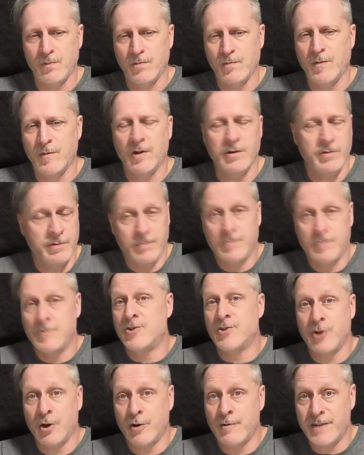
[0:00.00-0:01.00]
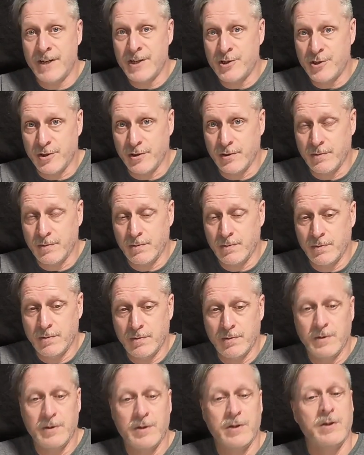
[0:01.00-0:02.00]
In starvation.
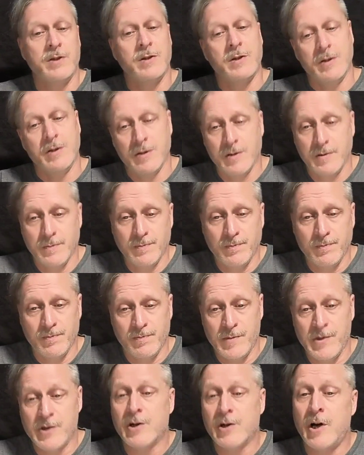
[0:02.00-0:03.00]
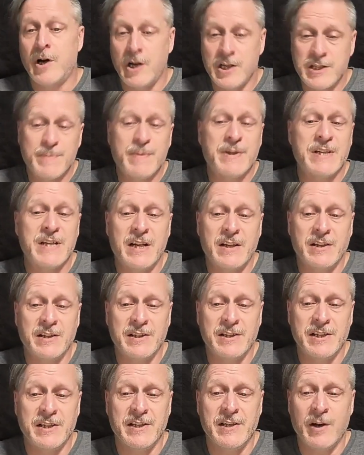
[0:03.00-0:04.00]
Their
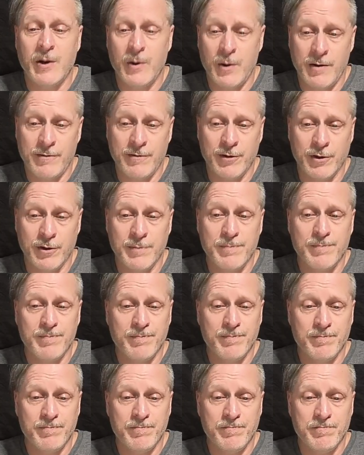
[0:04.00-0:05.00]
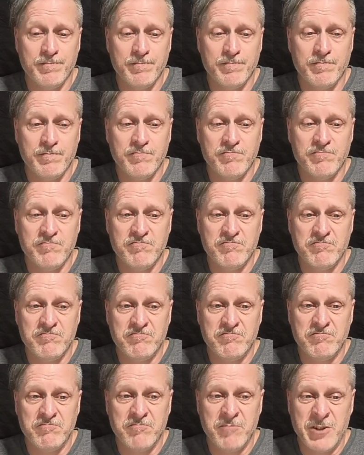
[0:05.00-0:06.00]
hospitality, however,
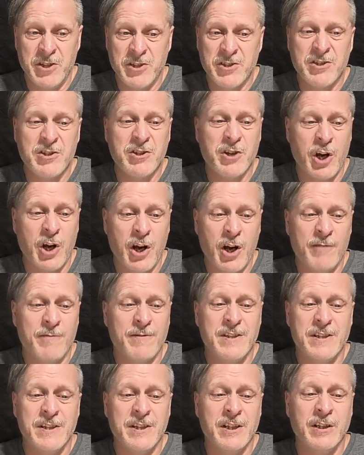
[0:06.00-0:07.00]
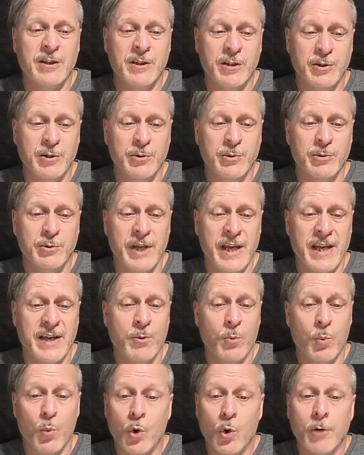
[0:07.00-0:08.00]
doesn't often include a
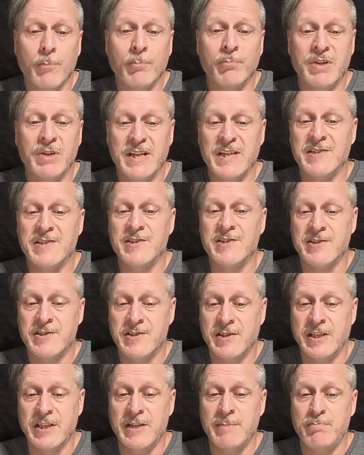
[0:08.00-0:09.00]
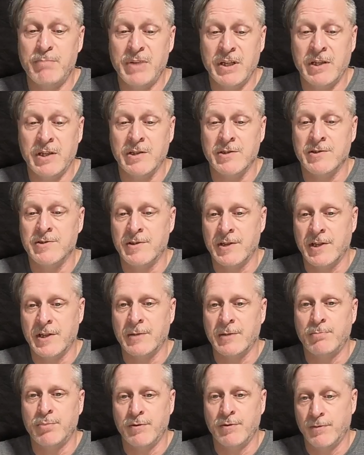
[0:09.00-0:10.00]
warm place to sleep because they
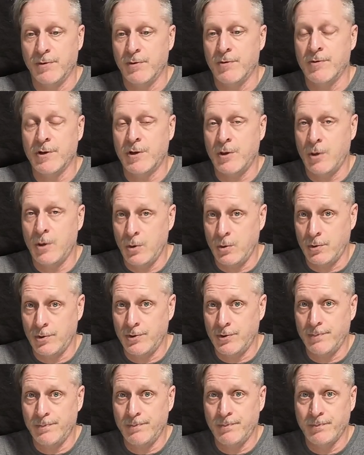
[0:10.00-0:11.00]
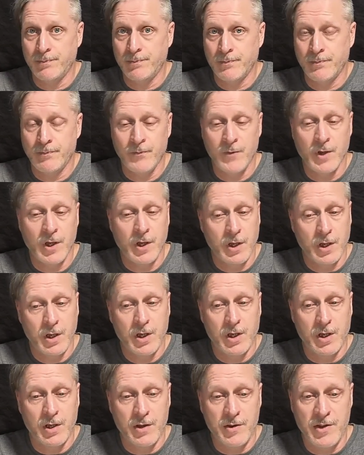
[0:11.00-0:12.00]
prefer the cold.
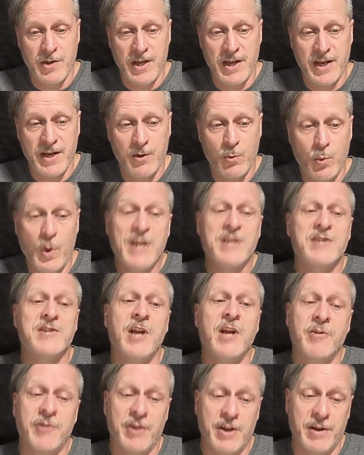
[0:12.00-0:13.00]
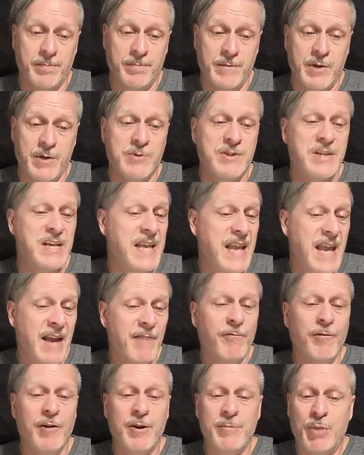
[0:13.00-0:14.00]
They waste nothing, using
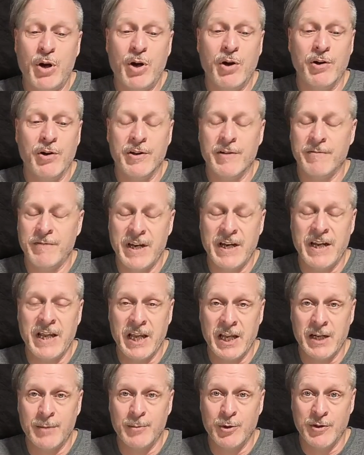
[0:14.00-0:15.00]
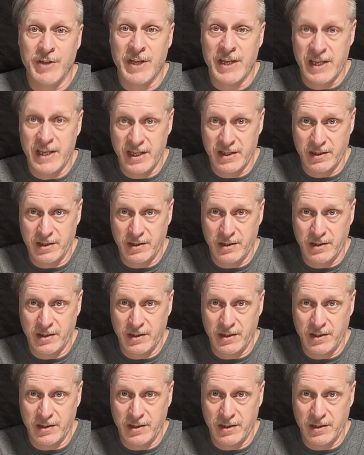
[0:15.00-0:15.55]
every part of any animal they kill.